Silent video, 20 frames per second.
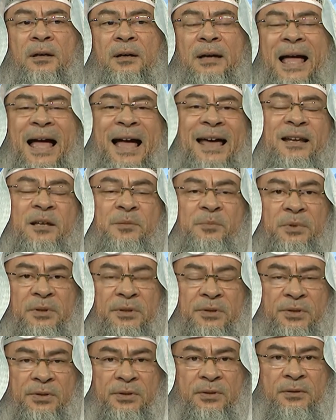
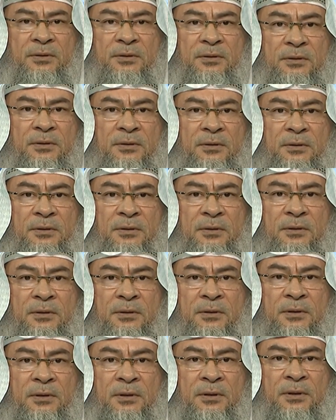animals.
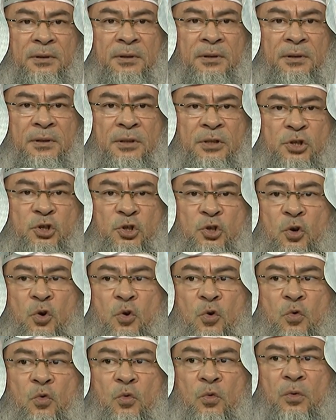
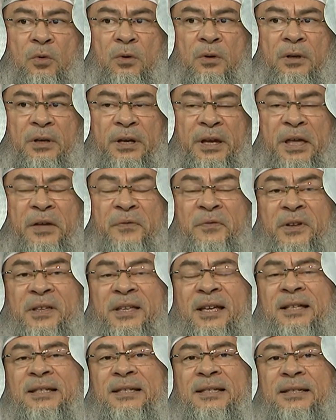So if it
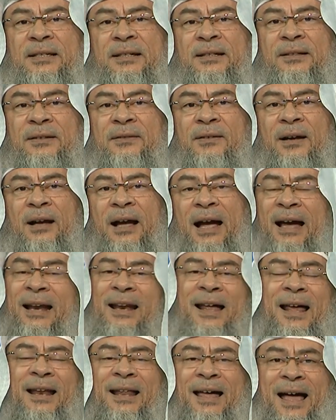is
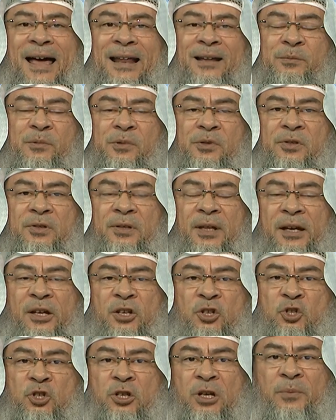halal animals like
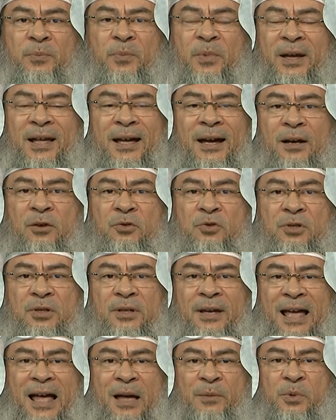sheep, cows,
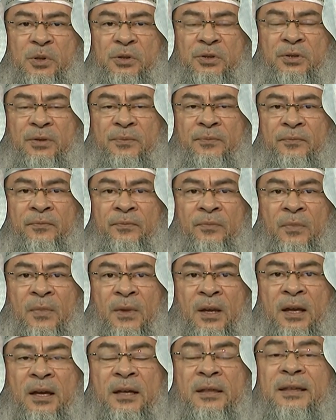camels
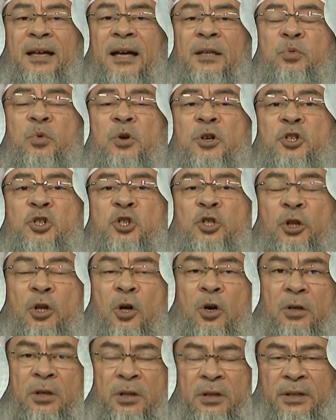that were
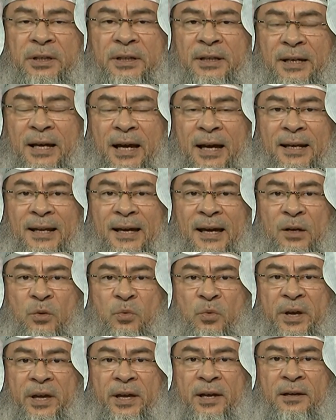slaughtered in a halal
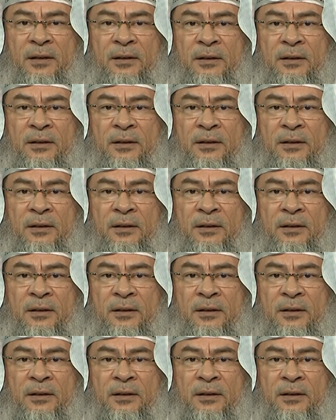way,